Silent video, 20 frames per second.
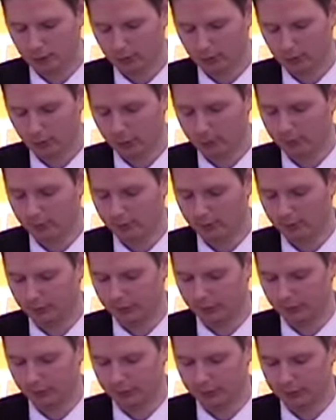One evening,
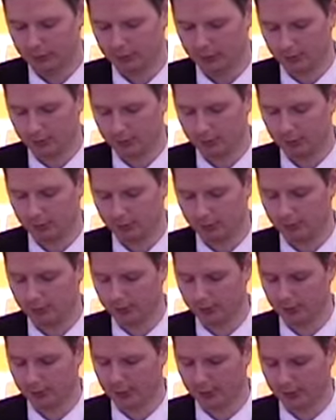Frank was sitting asleep in the
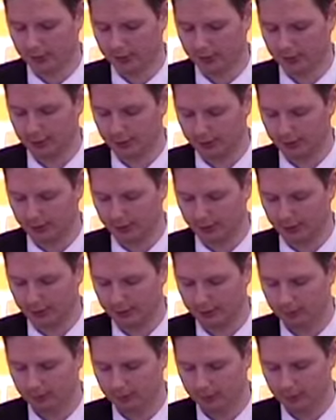chair next to the bed.
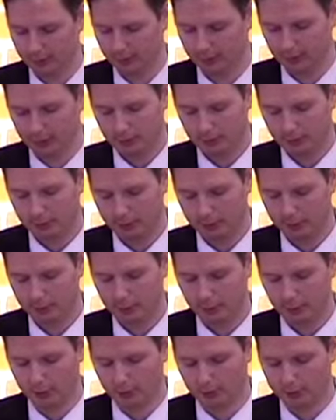Mary
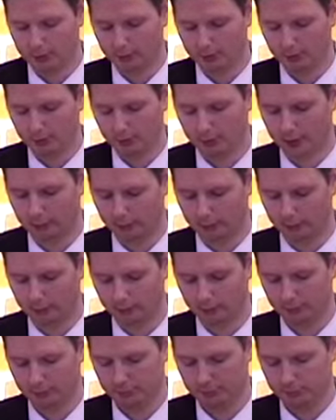paused in the waiting room
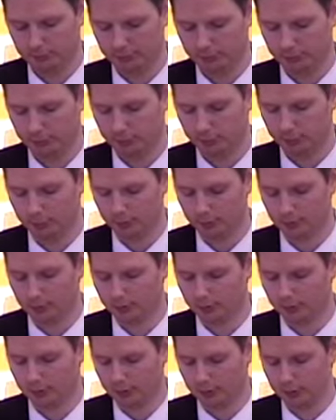to remove her
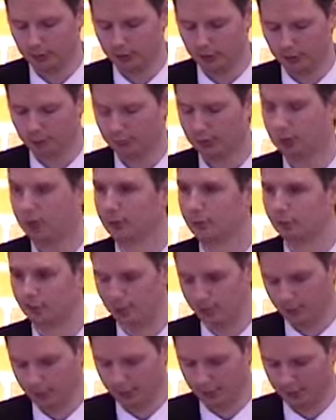street shoes and put
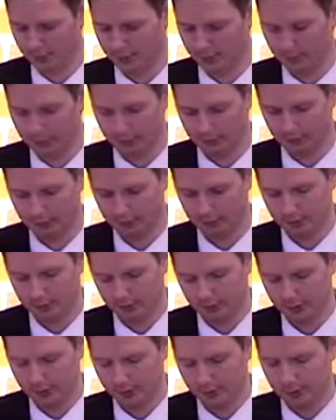on her slippers.
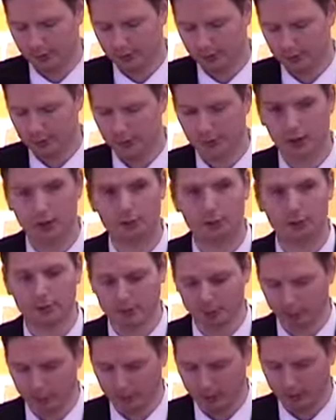She did not want
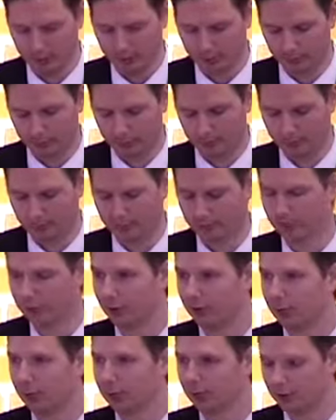to wake him now that
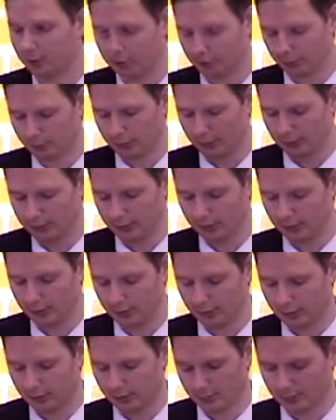sleep was such a ration
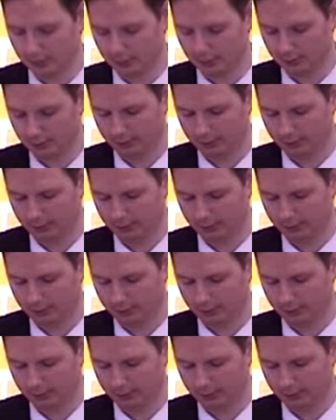luxury.